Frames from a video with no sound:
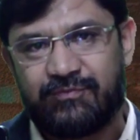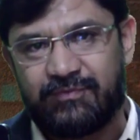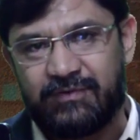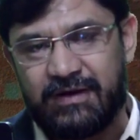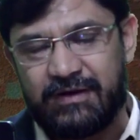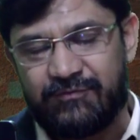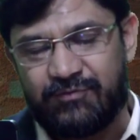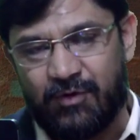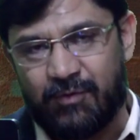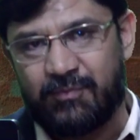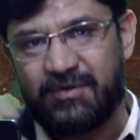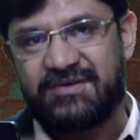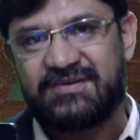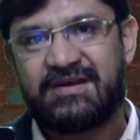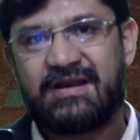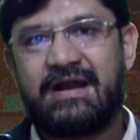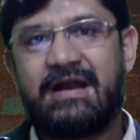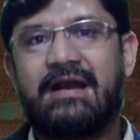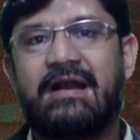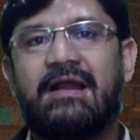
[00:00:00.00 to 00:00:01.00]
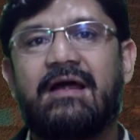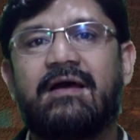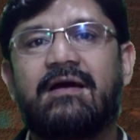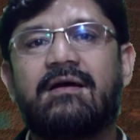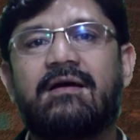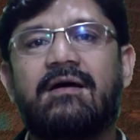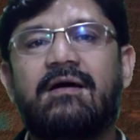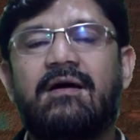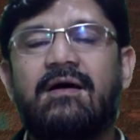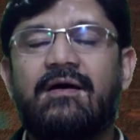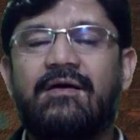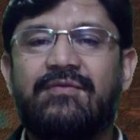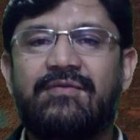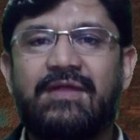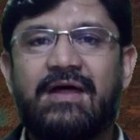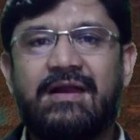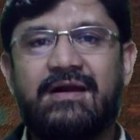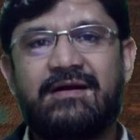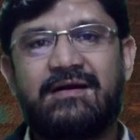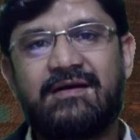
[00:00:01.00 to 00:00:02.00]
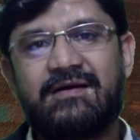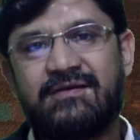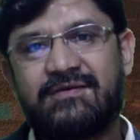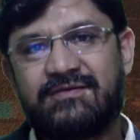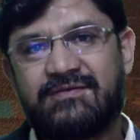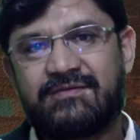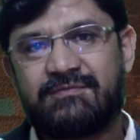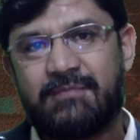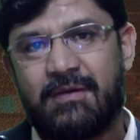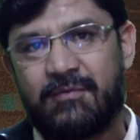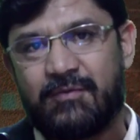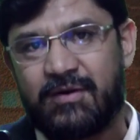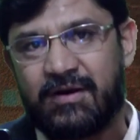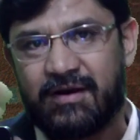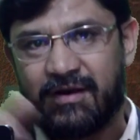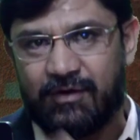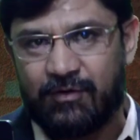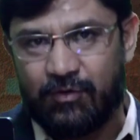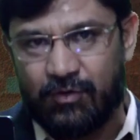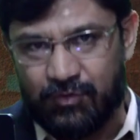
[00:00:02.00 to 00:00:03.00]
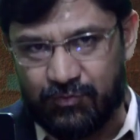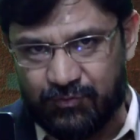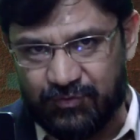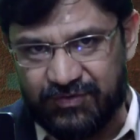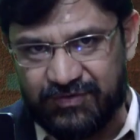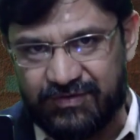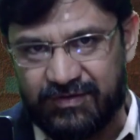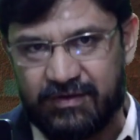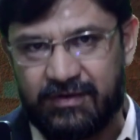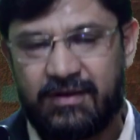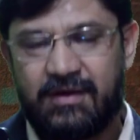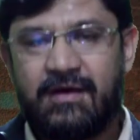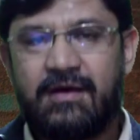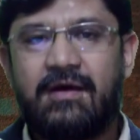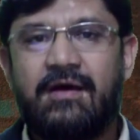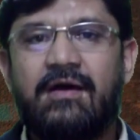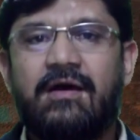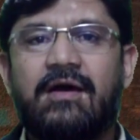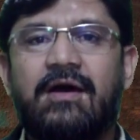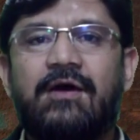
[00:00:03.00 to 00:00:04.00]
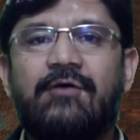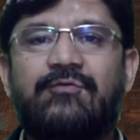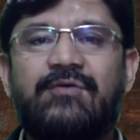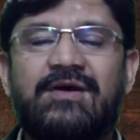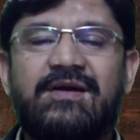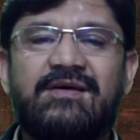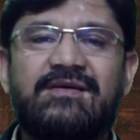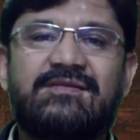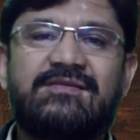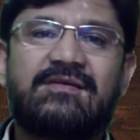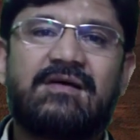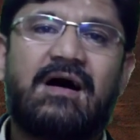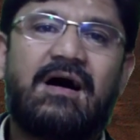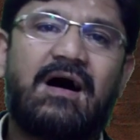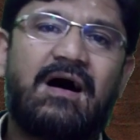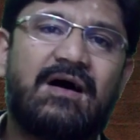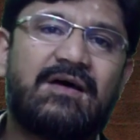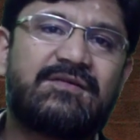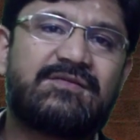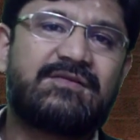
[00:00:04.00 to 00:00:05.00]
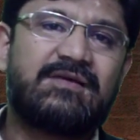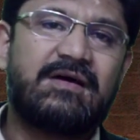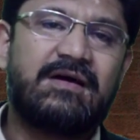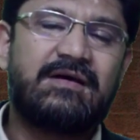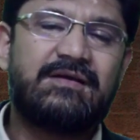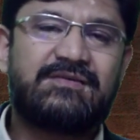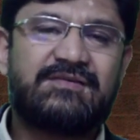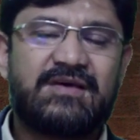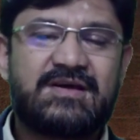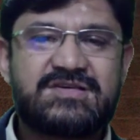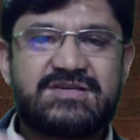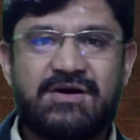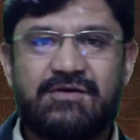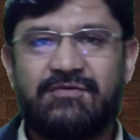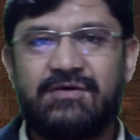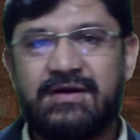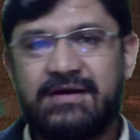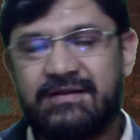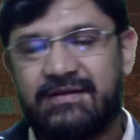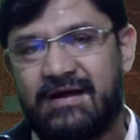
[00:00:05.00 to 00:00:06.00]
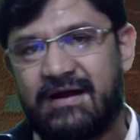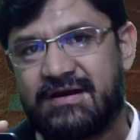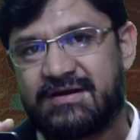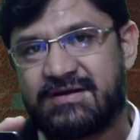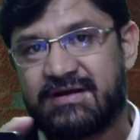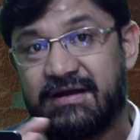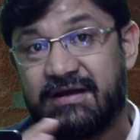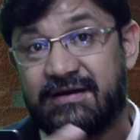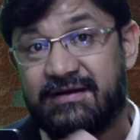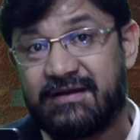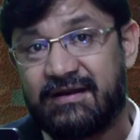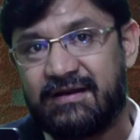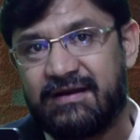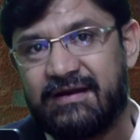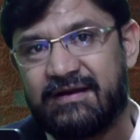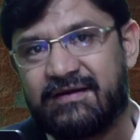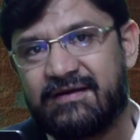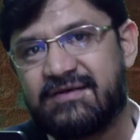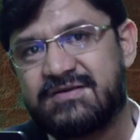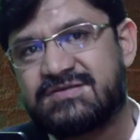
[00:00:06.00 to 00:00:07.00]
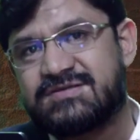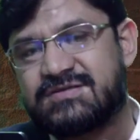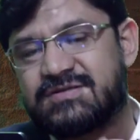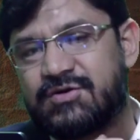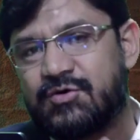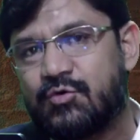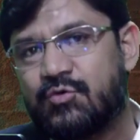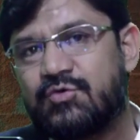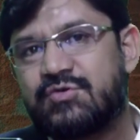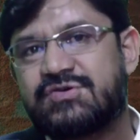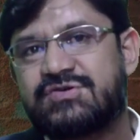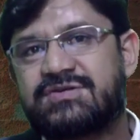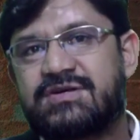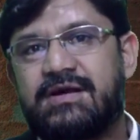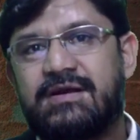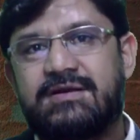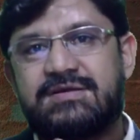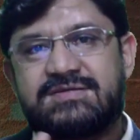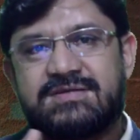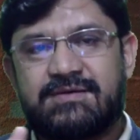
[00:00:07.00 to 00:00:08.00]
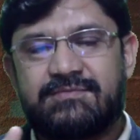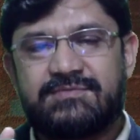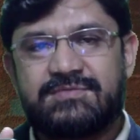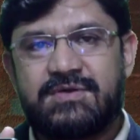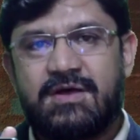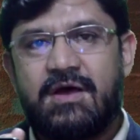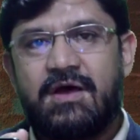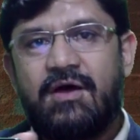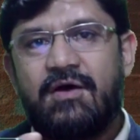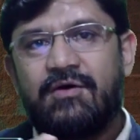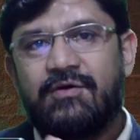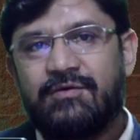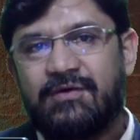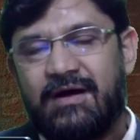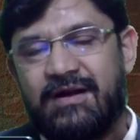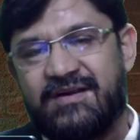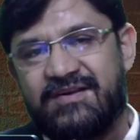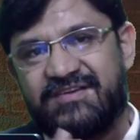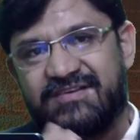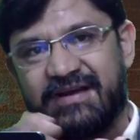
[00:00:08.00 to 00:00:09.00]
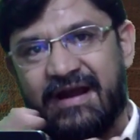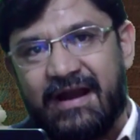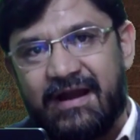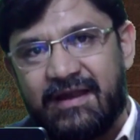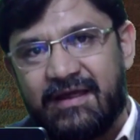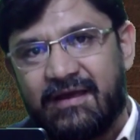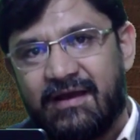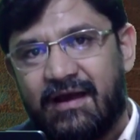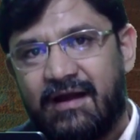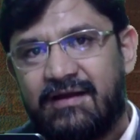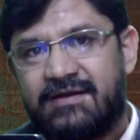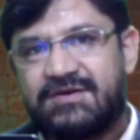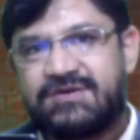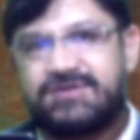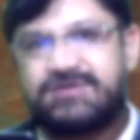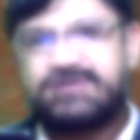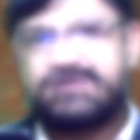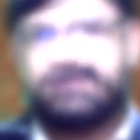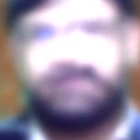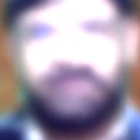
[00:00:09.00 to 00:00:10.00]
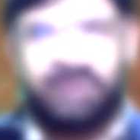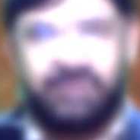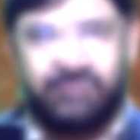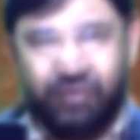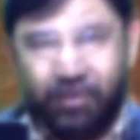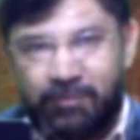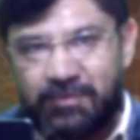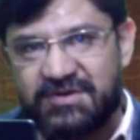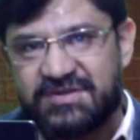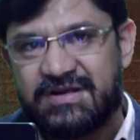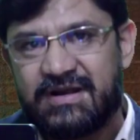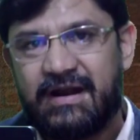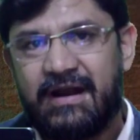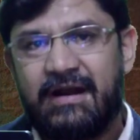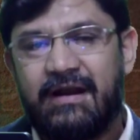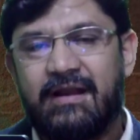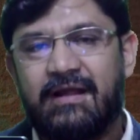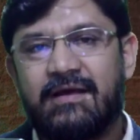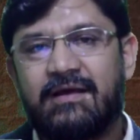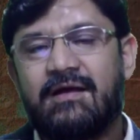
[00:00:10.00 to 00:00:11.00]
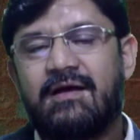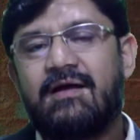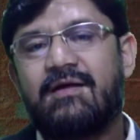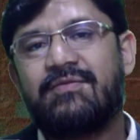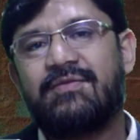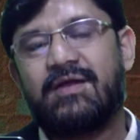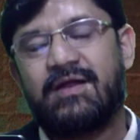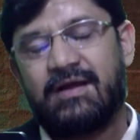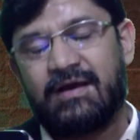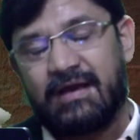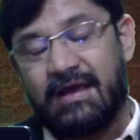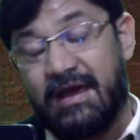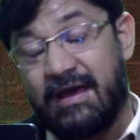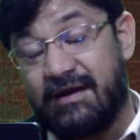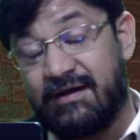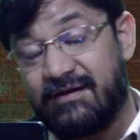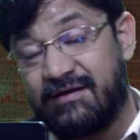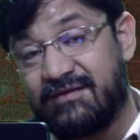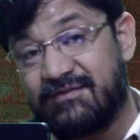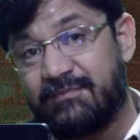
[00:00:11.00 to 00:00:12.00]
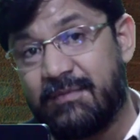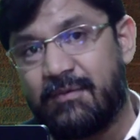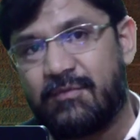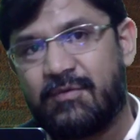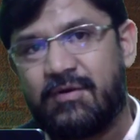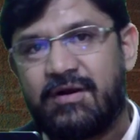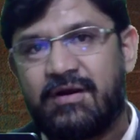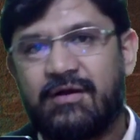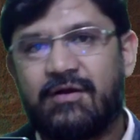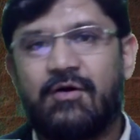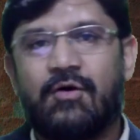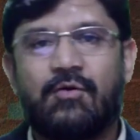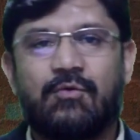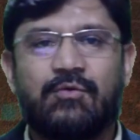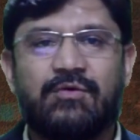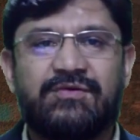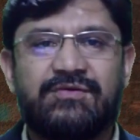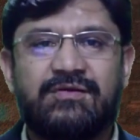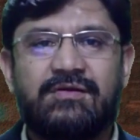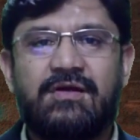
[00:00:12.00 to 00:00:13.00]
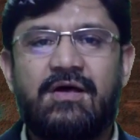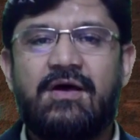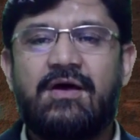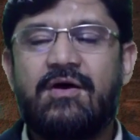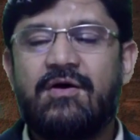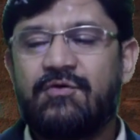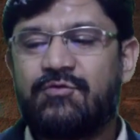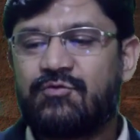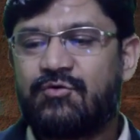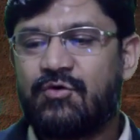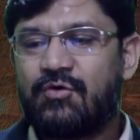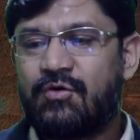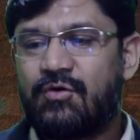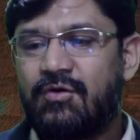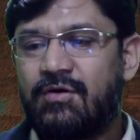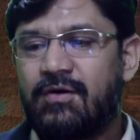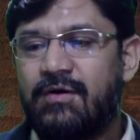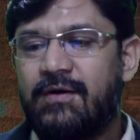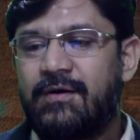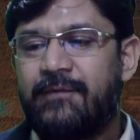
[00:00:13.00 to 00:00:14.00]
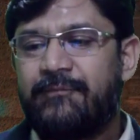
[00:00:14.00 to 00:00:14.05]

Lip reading: information handling, then it is memory recall question. If it is asked in such a way that it is used in some understanding and information handling, then again it is memory recall question. So